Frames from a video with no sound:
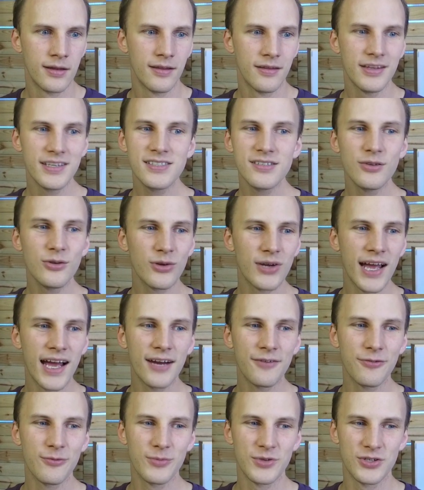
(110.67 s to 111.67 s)
this little
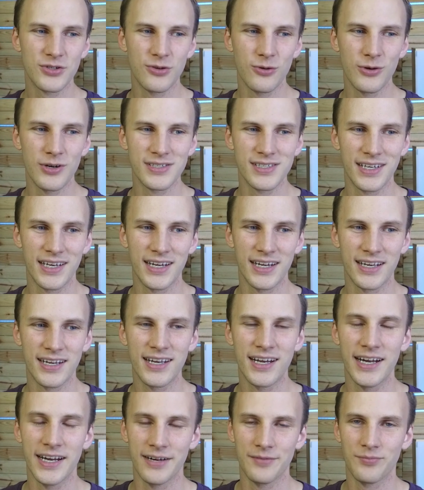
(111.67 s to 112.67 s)
guy from the store isn't going to
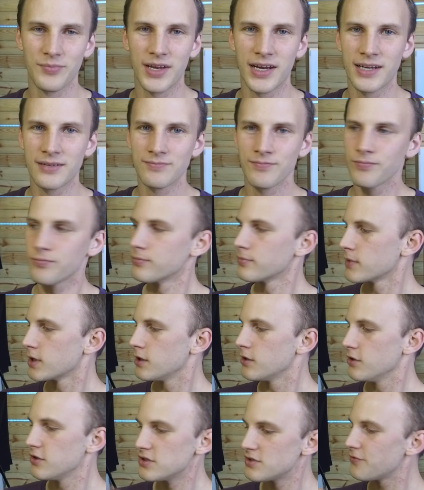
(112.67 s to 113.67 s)
cut it. And
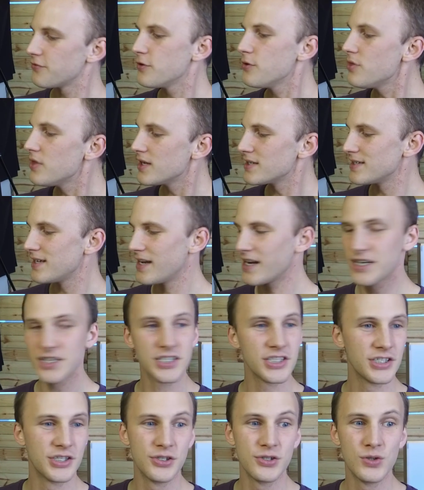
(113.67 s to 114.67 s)
there's a few things I
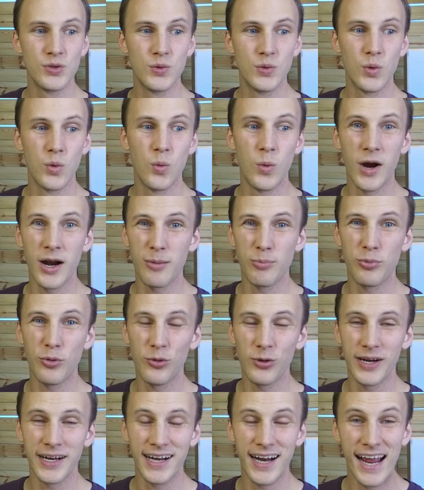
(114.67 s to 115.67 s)
actually do want to
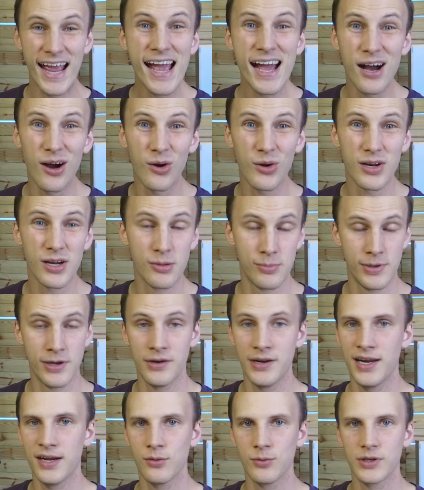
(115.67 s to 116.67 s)
point out
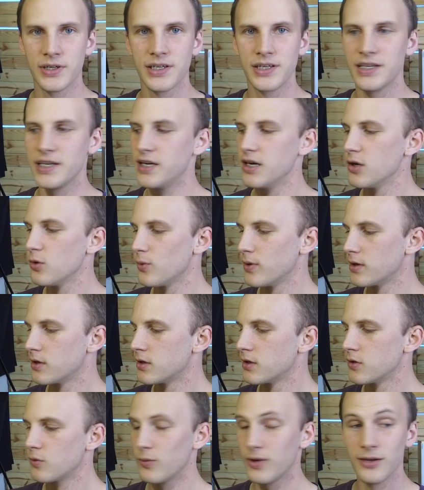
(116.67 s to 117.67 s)
about networking gear when
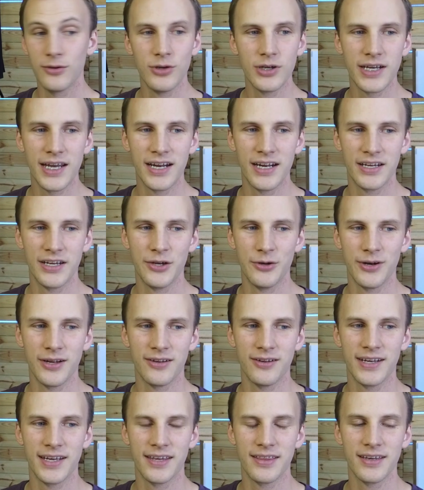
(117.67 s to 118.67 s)
we look at a
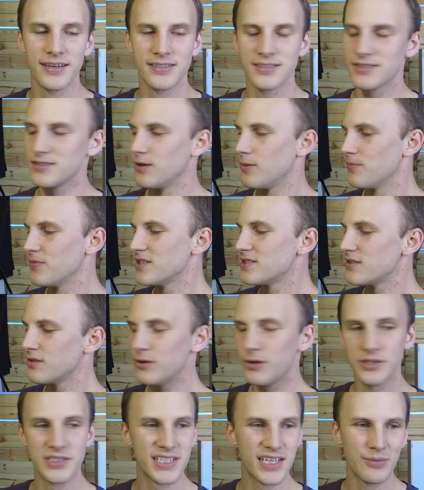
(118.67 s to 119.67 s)
unit like this. So this is a
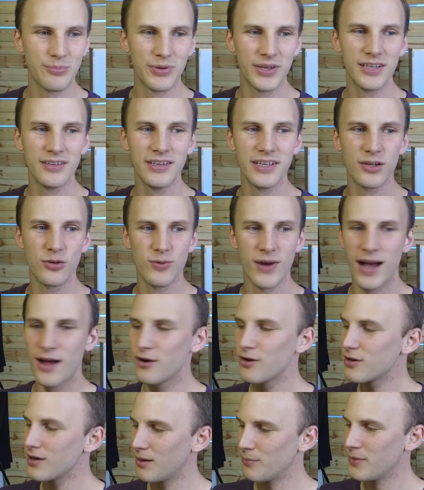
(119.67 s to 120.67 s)
little TP-Link
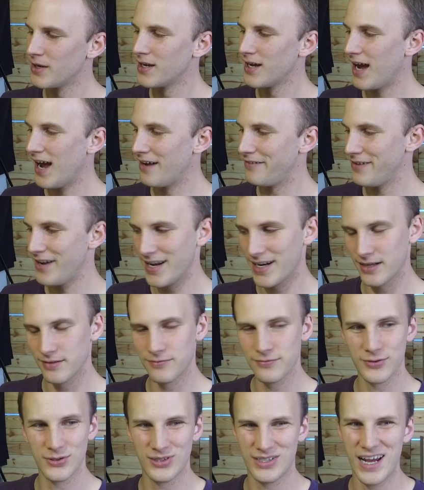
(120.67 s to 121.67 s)
router. I've had
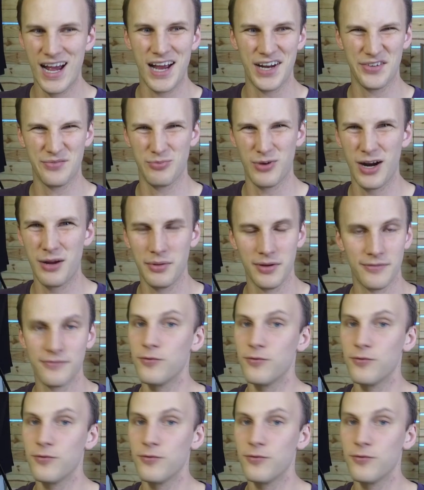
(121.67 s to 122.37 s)
it for, gosh, probably